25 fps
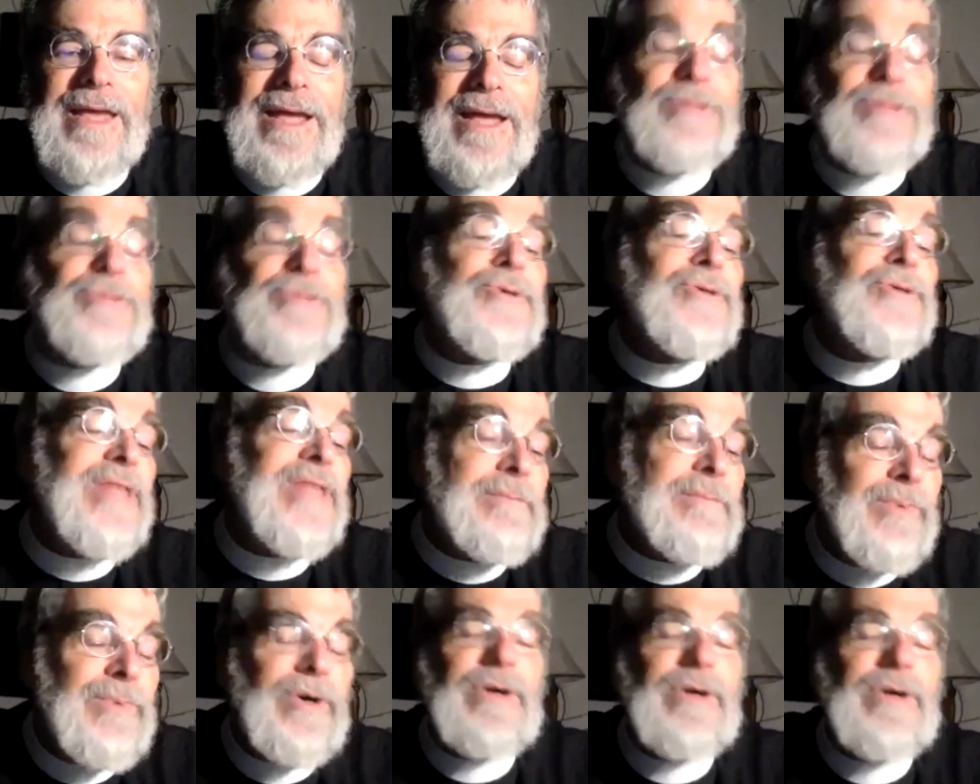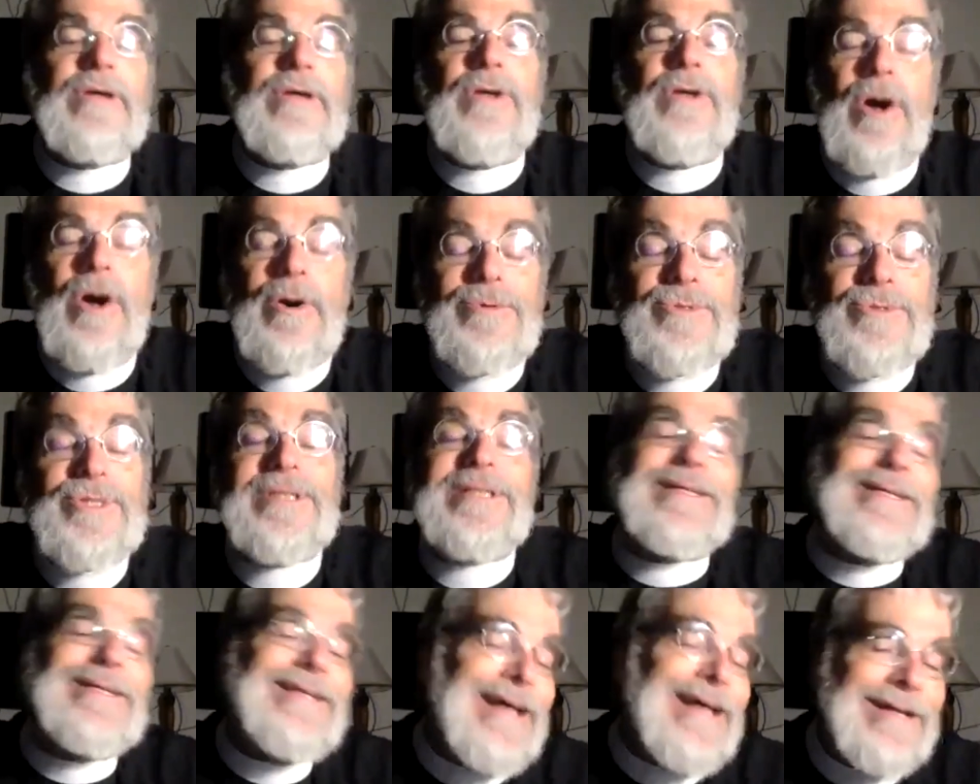And so that book goes
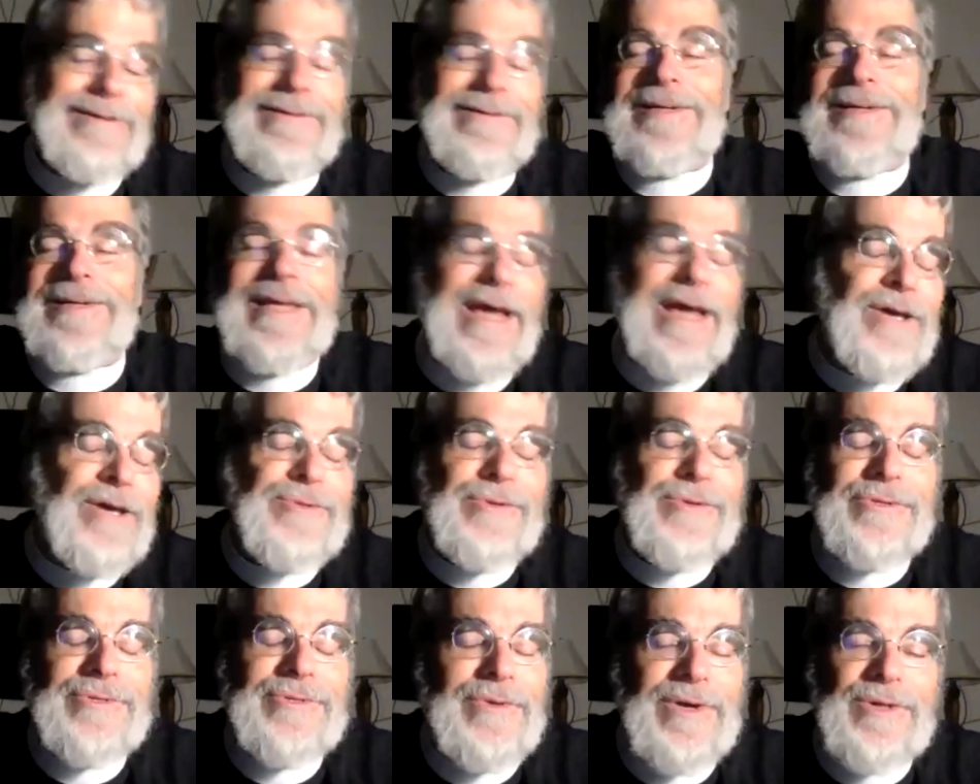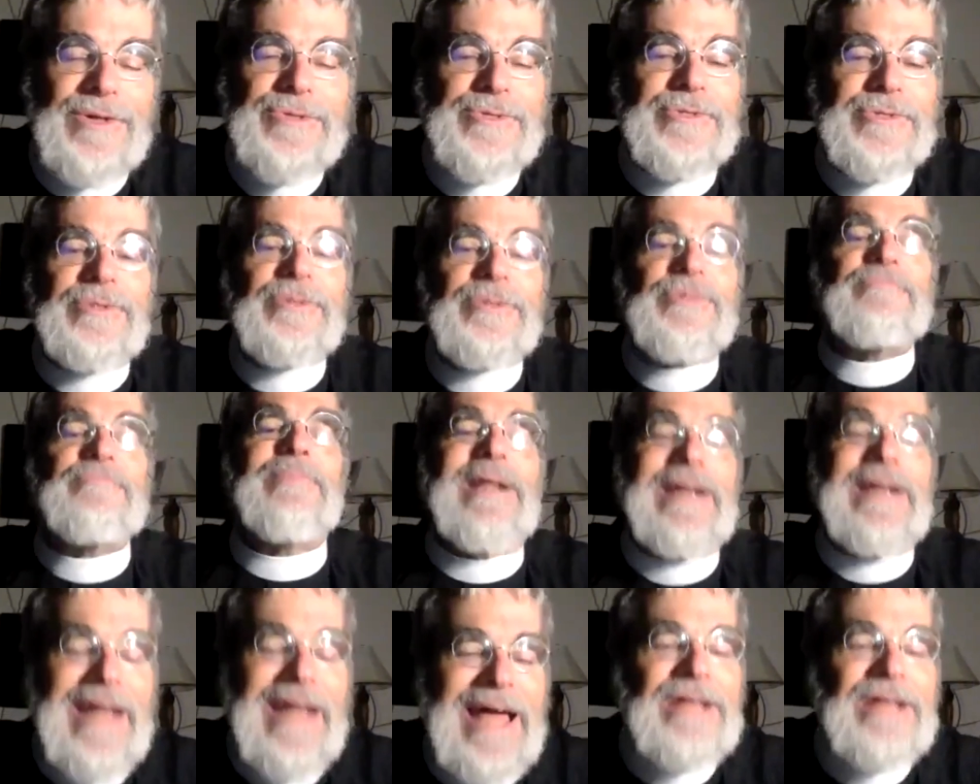into not only extraterrestrials,
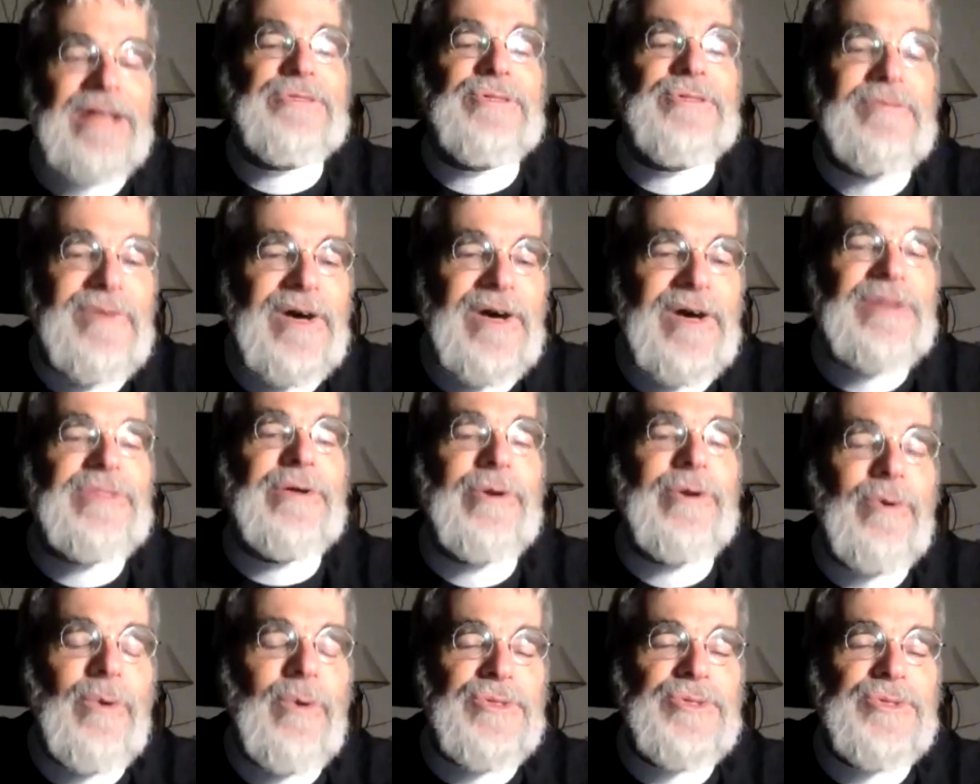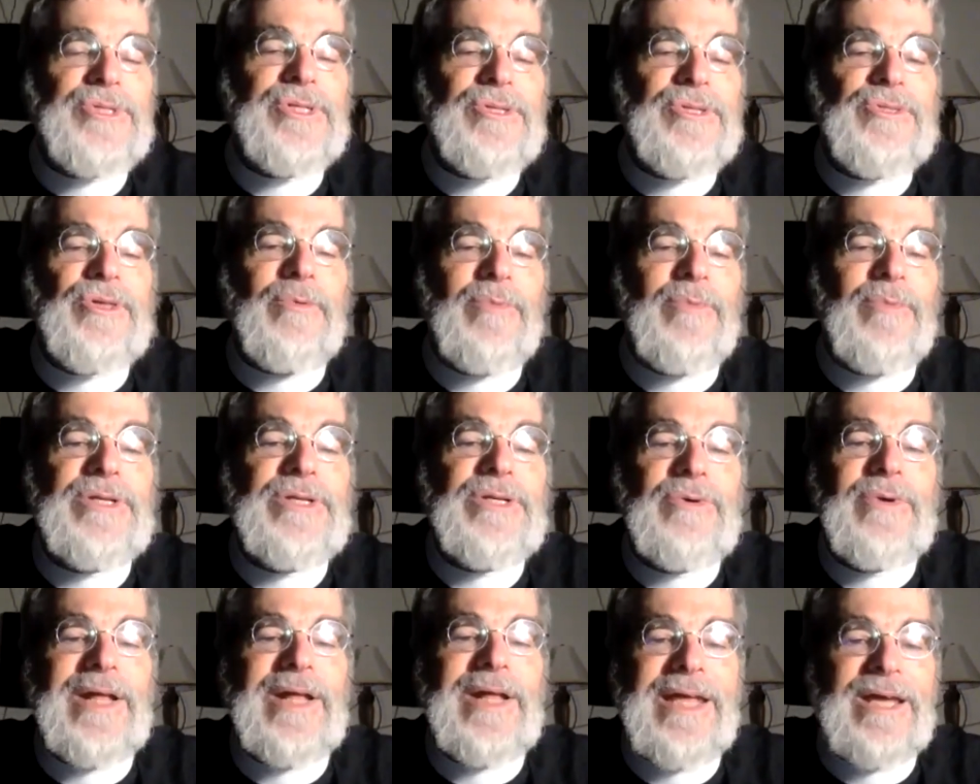but lots of other questions that we
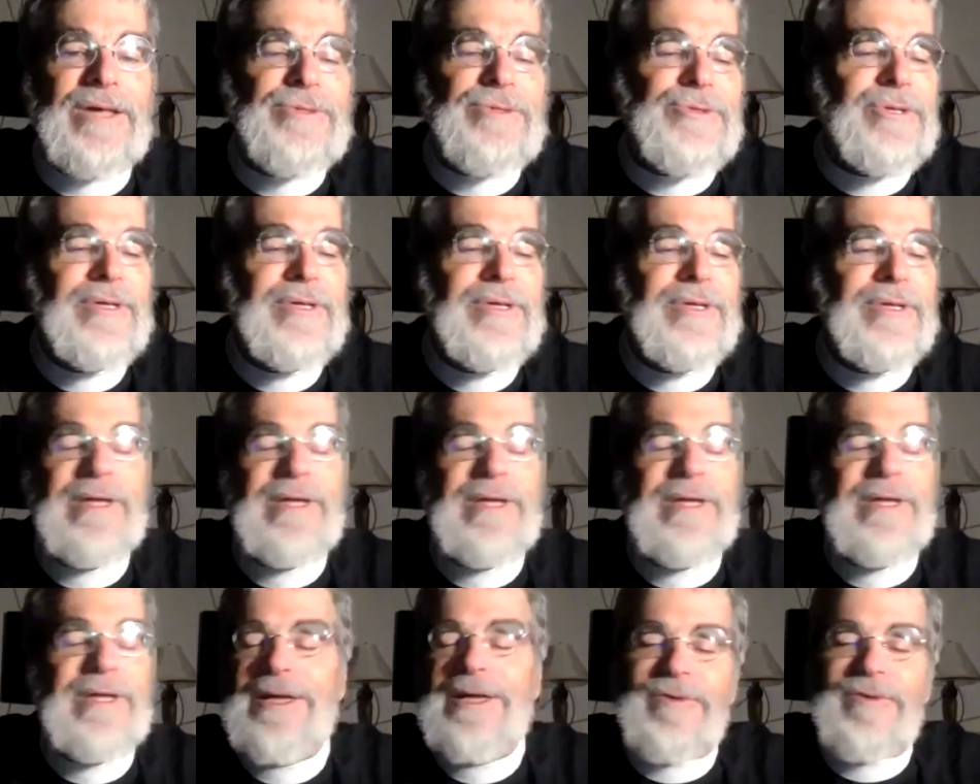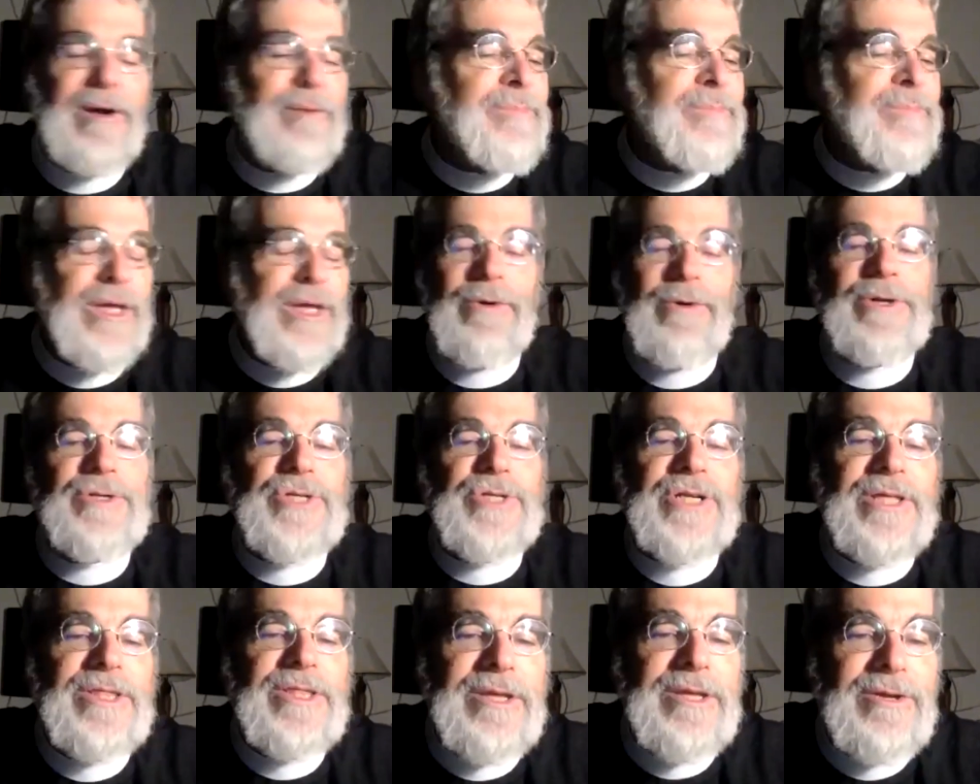do get asked, from the
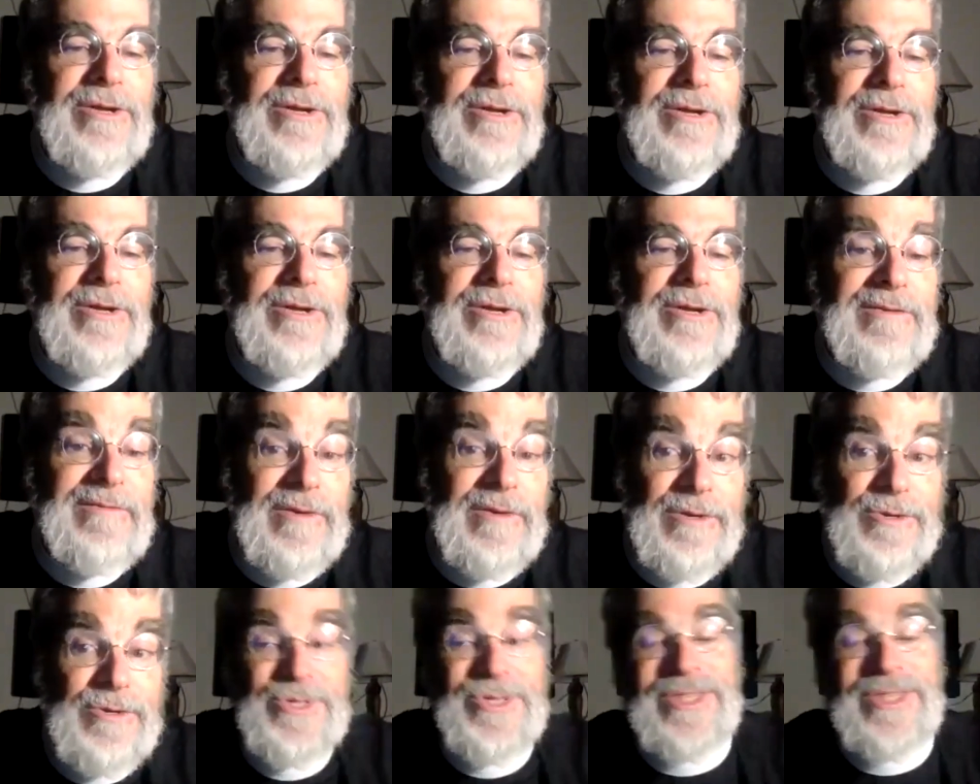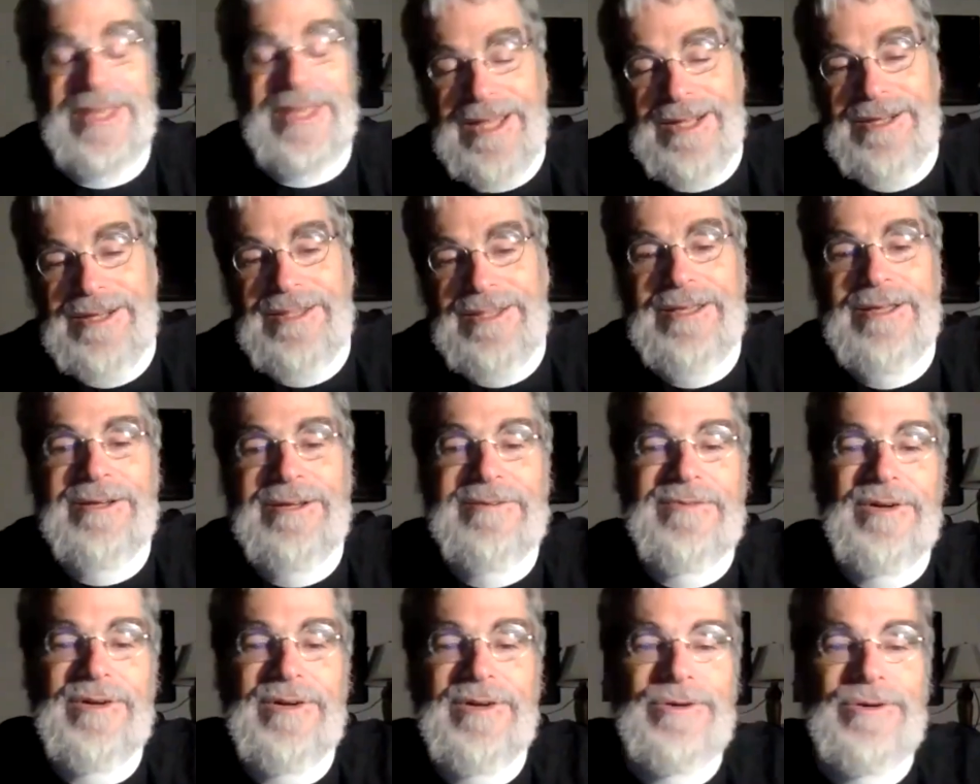origin of the universe to the end of the
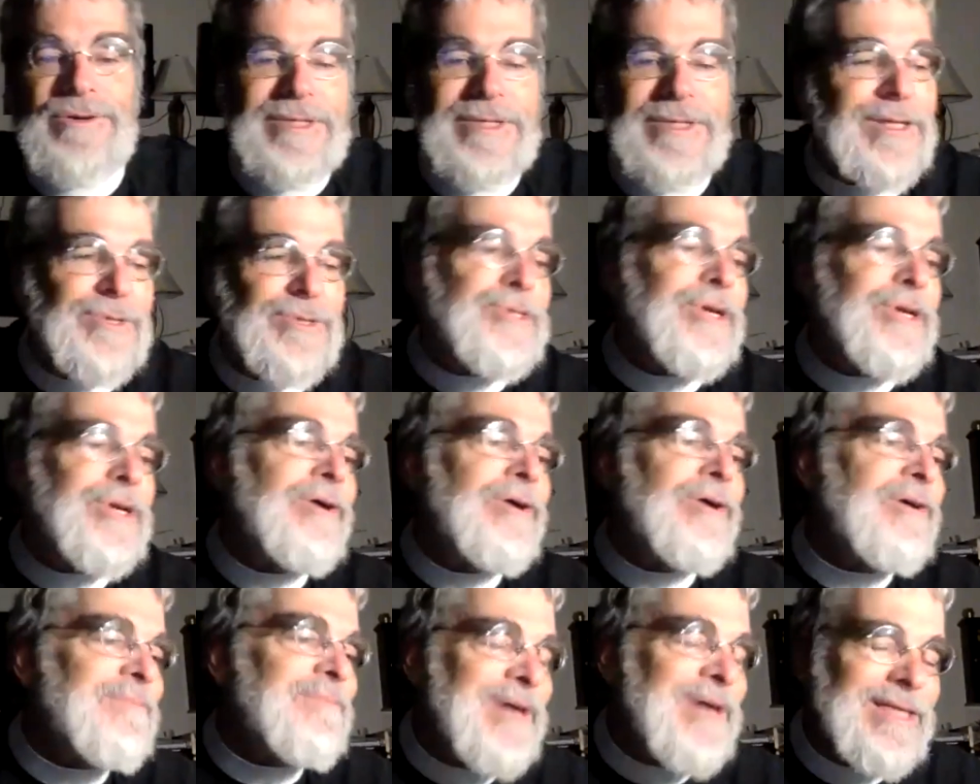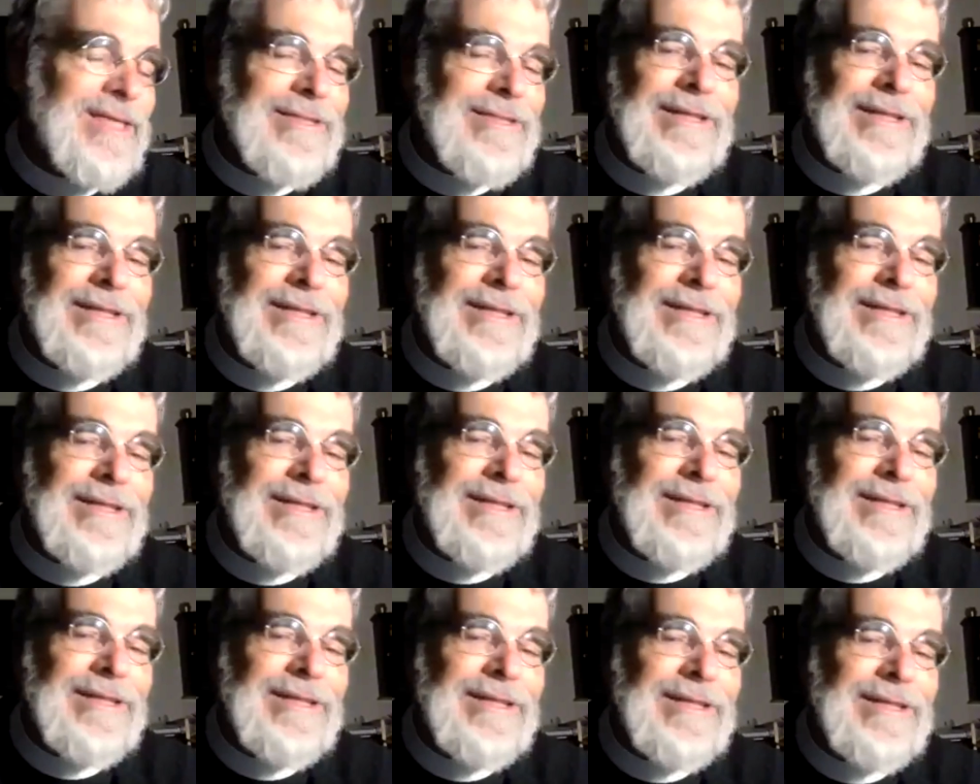universe to the Star of Bethlehem to